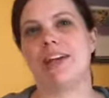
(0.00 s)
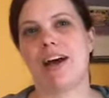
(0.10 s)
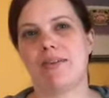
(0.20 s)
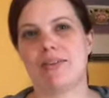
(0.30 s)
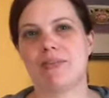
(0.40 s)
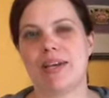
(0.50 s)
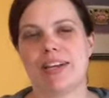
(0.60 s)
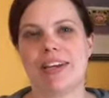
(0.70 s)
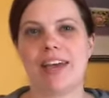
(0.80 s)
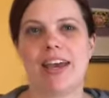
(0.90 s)
I was
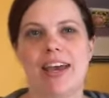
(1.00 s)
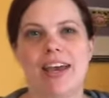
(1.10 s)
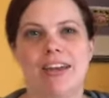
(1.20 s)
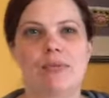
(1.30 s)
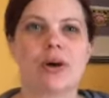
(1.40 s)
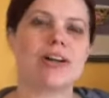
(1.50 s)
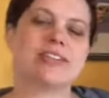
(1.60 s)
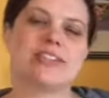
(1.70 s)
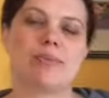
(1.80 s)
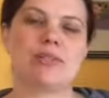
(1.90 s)
making and we're on to
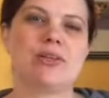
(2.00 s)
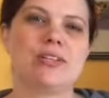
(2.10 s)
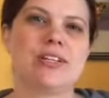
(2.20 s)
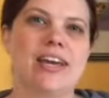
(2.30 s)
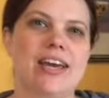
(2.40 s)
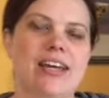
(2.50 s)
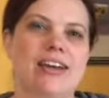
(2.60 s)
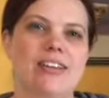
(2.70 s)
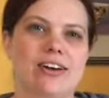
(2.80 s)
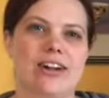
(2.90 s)
step two today and I
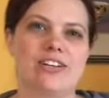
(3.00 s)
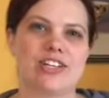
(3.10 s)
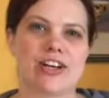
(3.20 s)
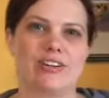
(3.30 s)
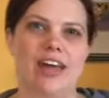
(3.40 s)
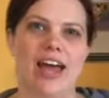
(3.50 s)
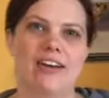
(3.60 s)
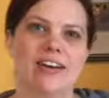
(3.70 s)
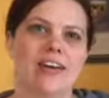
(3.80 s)
thought I'd share that.